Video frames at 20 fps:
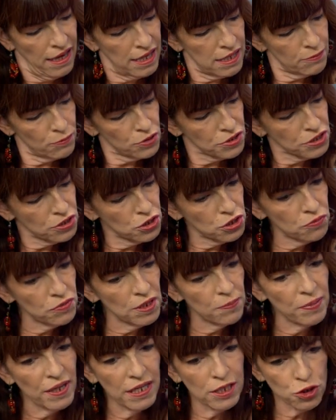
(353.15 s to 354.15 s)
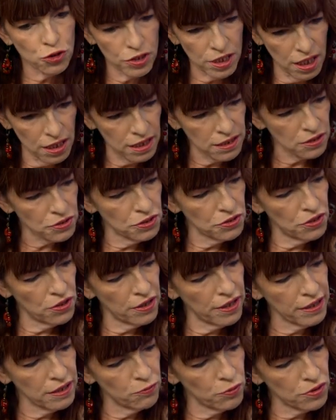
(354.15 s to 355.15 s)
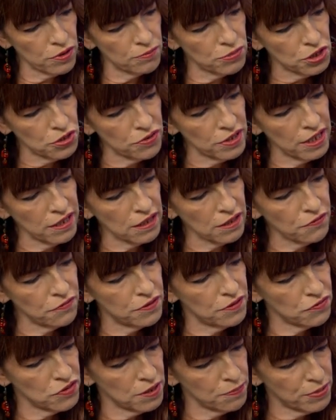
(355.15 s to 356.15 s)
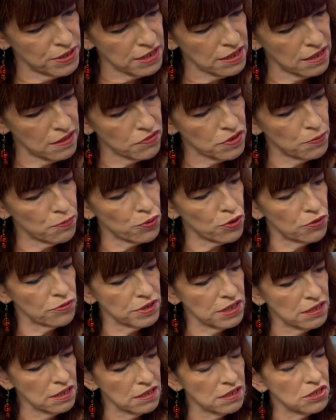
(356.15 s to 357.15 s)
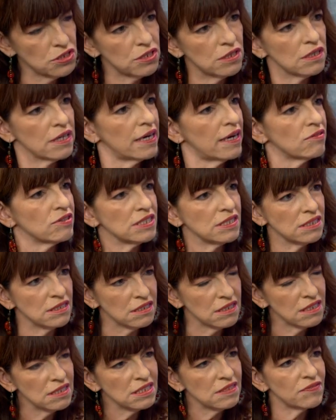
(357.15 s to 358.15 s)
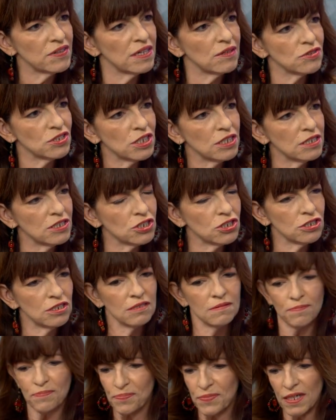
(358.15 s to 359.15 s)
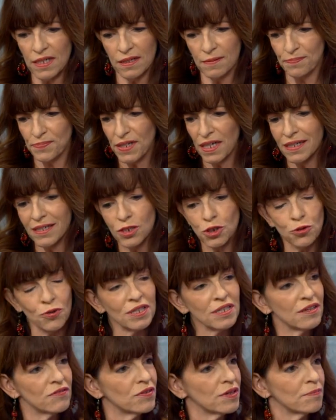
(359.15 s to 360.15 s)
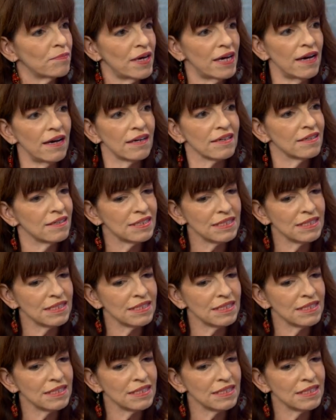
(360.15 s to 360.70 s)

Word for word: And I'm also doing a patriotic line where I'm donating fifty percent of the proceeds to the Gary Sinise Foundation. Um, I enjoy giving back.